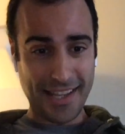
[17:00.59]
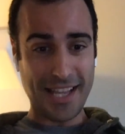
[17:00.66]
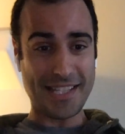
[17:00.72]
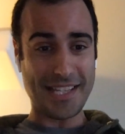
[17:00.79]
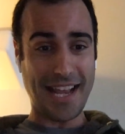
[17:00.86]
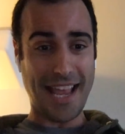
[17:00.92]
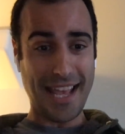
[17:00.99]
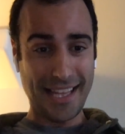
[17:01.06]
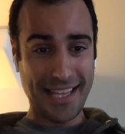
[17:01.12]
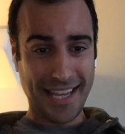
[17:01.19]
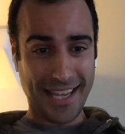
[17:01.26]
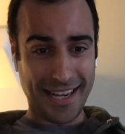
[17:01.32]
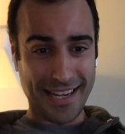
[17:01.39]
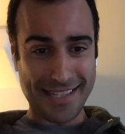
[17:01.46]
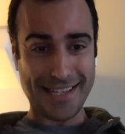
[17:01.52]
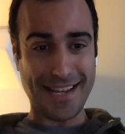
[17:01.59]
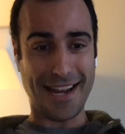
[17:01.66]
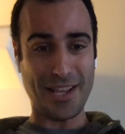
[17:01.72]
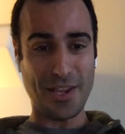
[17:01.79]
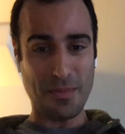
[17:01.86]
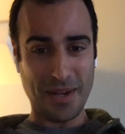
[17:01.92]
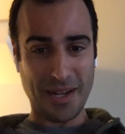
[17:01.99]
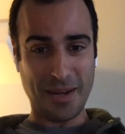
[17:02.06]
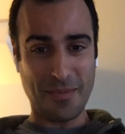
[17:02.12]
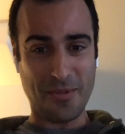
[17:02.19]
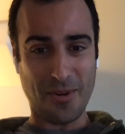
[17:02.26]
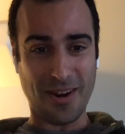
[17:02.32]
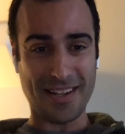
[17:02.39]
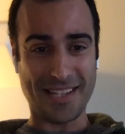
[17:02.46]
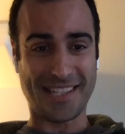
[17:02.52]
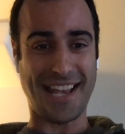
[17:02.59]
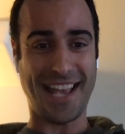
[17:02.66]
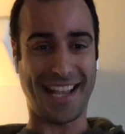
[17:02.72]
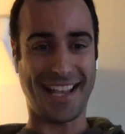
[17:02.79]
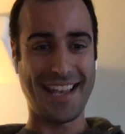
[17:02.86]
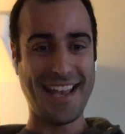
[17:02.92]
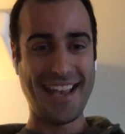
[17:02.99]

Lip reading: It's an alien. It's not a human anymore. It's like,